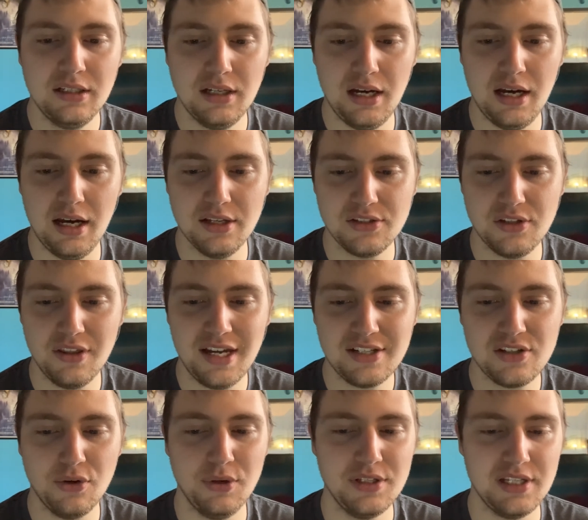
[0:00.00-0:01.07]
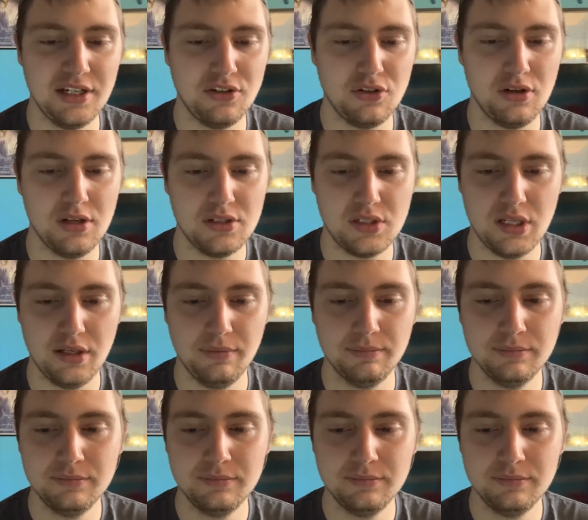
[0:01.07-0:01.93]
So that's always interesting.